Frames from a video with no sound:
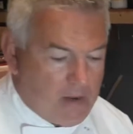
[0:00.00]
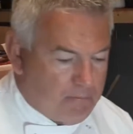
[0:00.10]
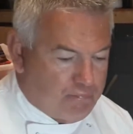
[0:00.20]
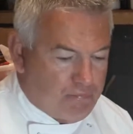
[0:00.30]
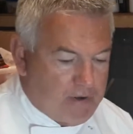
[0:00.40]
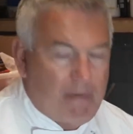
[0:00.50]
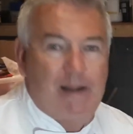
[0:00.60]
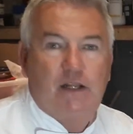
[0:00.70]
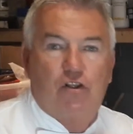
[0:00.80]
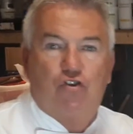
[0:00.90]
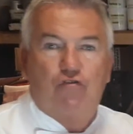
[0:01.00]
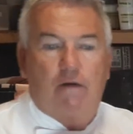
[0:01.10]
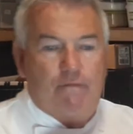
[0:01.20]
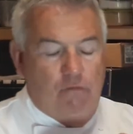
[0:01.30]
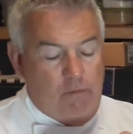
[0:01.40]
pre-make the
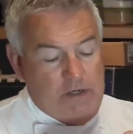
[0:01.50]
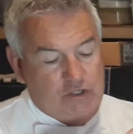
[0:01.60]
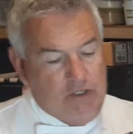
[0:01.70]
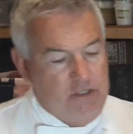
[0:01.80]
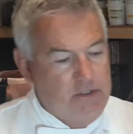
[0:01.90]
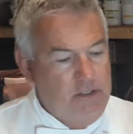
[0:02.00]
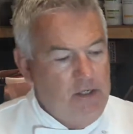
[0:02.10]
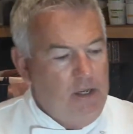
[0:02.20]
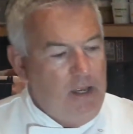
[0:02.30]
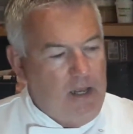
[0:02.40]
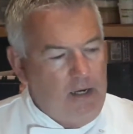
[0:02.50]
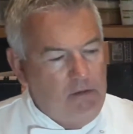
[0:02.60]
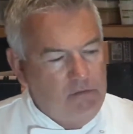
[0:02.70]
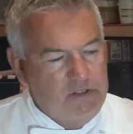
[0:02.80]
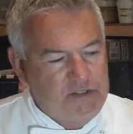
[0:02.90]
truffle, which is a
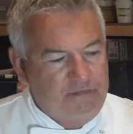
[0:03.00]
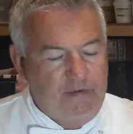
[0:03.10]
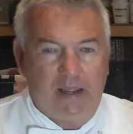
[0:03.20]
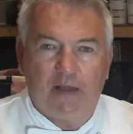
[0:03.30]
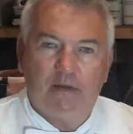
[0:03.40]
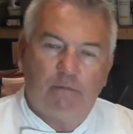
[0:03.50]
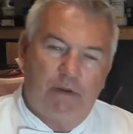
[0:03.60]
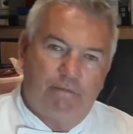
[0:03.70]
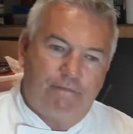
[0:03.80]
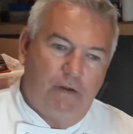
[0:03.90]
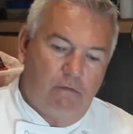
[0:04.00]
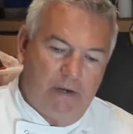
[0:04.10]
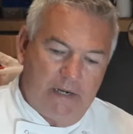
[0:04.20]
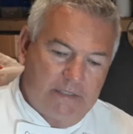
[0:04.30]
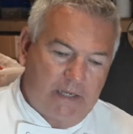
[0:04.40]
little sphere that we fill, in
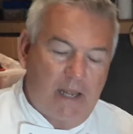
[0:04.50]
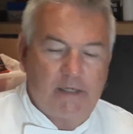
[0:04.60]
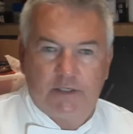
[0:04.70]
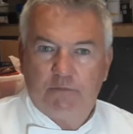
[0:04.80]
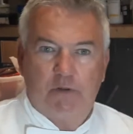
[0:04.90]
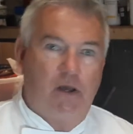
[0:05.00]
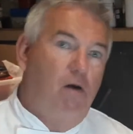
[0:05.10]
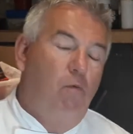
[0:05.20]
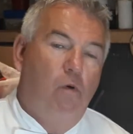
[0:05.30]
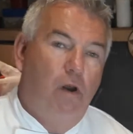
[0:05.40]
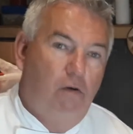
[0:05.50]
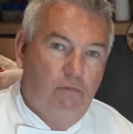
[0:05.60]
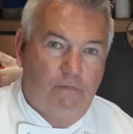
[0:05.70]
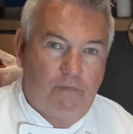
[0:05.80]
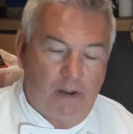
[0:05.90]
this case with our world
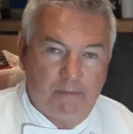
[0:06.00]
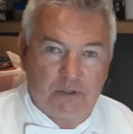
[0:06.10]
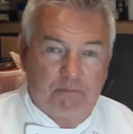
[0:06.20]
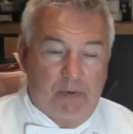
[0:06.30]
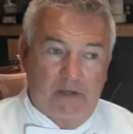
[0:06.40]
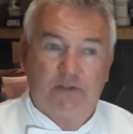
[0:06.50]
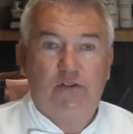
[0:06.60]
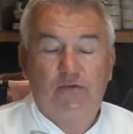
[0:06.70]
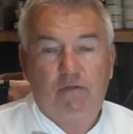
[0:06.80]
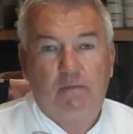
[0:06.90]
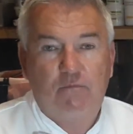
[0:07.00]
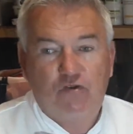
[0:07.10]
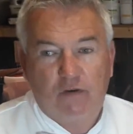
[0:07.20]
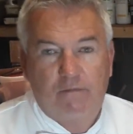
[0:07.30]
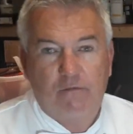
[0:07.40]
famous Pusser's Rum
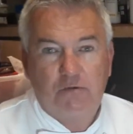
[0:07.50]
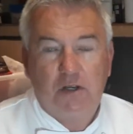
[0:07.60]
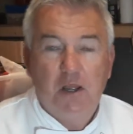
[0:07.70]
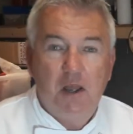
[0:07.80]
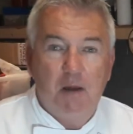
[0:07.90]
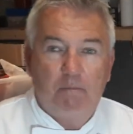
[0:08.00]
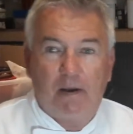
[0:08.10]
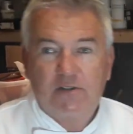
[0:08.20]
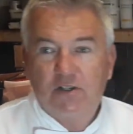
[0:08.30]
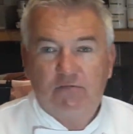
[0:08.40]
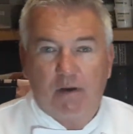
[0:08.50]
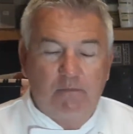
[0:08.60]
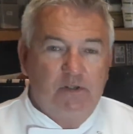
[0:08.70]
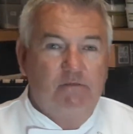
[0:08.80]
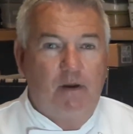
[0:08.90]
truffles. Pusser's Rum
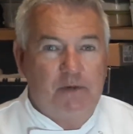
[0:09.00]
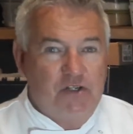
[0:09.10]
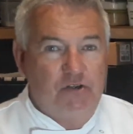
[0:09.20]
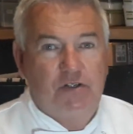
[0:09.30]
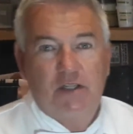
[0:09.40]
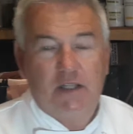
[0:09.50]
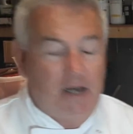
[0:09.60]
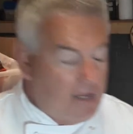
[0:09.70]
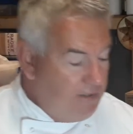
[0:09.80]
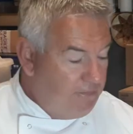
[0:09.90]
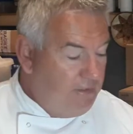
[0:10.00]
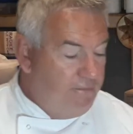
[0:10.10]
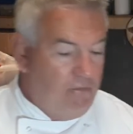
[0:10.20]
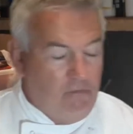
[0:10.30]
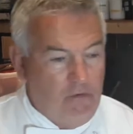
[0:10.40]
was the rum issued to the Navy
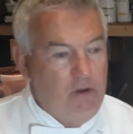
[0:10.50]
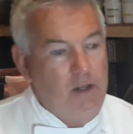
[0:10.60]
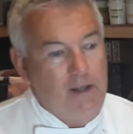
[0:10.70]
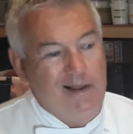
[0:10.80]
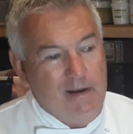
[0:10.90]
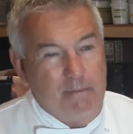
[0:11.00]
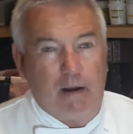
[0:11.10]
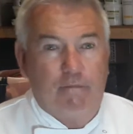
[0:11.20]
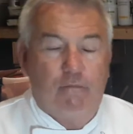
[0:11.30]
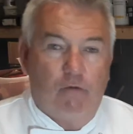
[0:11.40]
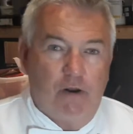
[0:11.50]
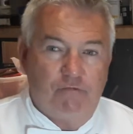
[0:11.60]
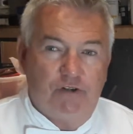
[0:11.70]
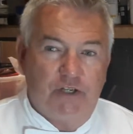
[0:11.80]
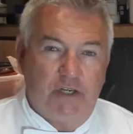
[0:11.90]
for about
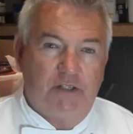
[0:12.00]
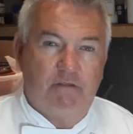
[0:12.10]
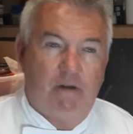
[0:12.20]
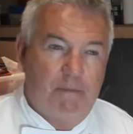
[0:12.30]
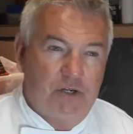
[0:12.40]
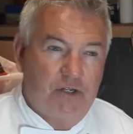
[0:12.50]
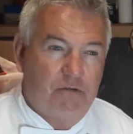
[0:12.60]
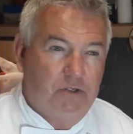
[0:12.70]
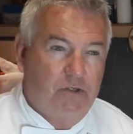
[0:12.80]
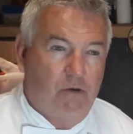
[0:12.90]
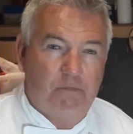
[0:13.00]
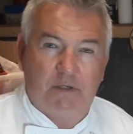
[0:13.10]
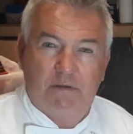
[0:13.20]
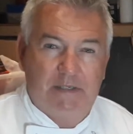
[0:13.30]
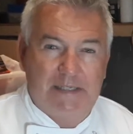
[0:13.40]
400 years. The rum issue stopped
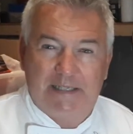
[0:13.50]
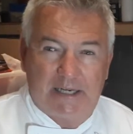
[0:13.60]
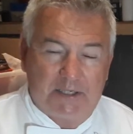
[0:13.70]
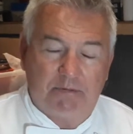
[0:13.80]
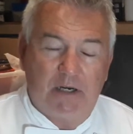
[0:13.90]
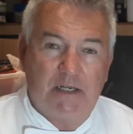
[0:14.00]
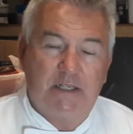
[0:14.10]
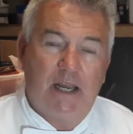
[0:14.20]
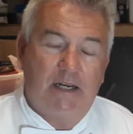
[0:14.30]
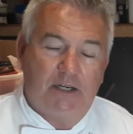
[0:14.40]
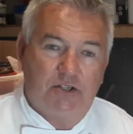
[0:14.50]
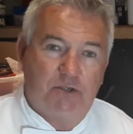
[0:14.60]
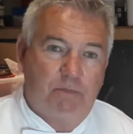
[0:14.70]
desperately, sadly, just